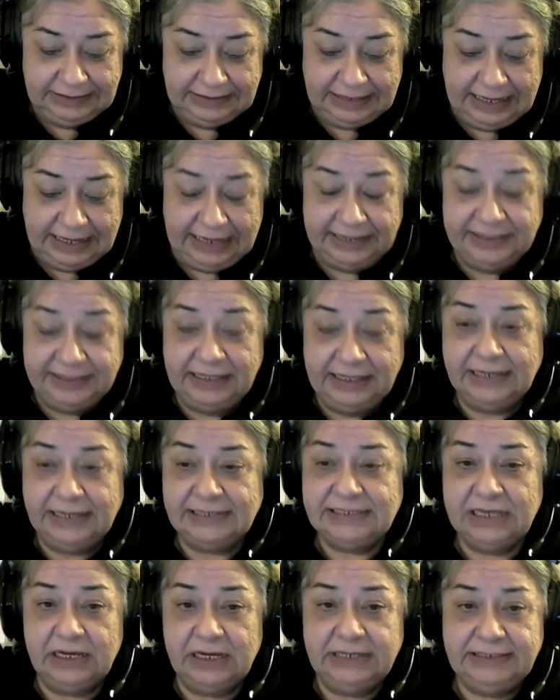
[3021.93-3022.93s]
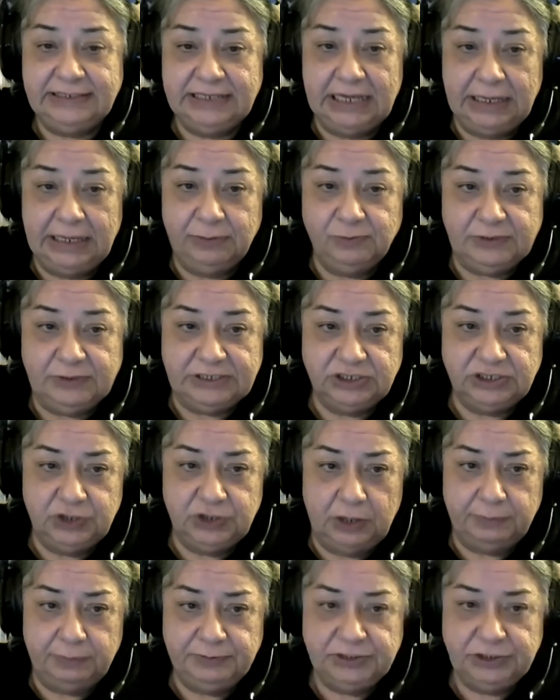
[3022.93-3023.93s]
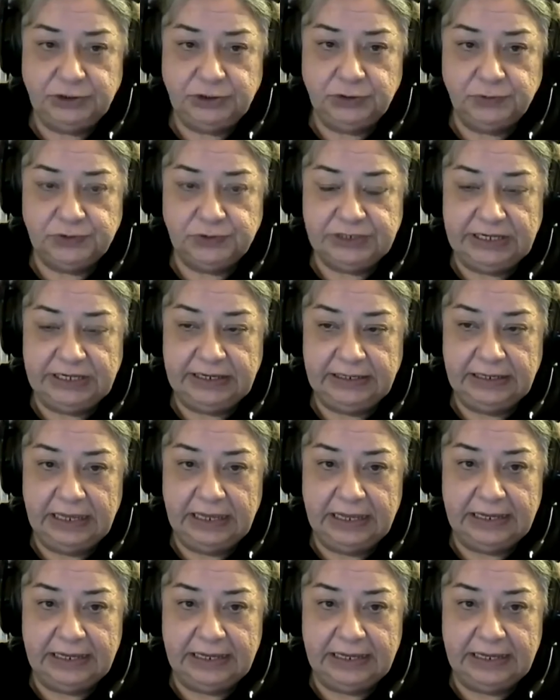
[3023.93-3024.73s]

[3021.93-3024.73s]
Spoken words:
I think it's high time we stopped using